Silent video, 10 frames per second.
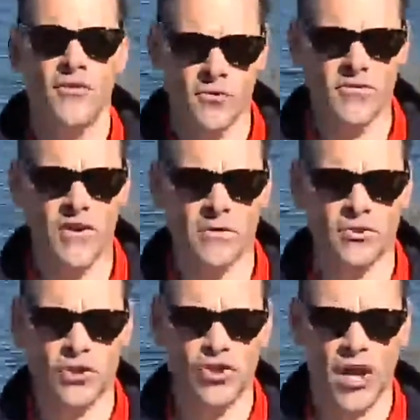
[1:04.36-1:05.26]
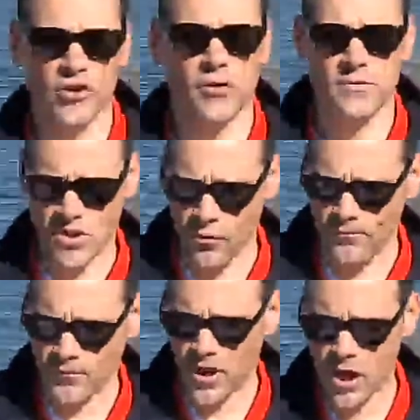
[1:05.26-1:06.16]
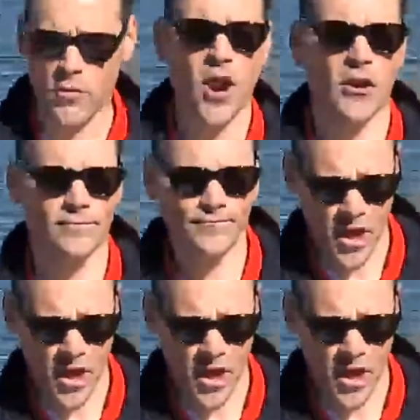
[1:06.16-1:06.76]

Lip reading: those figures could change. So here we are.